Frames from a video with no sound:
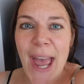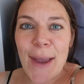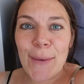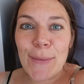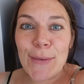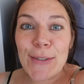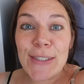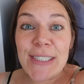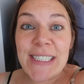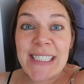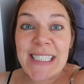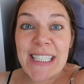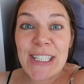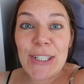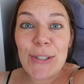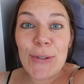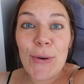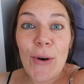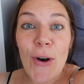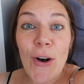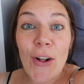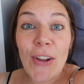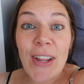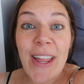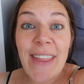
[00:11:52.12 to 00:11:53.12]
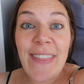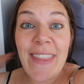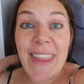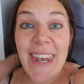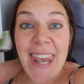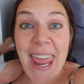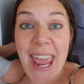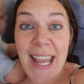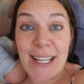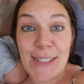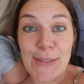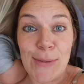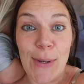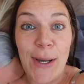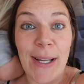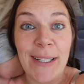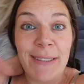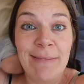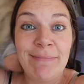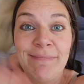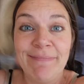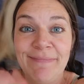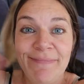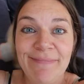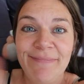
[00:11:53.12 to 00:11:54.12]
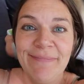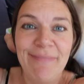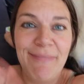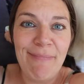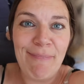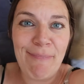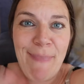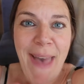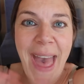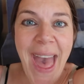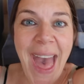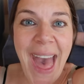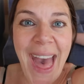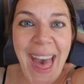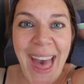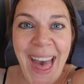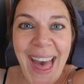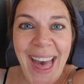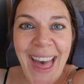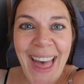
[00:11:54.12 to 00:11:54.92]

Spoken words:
I will see you all in the next one. Bye.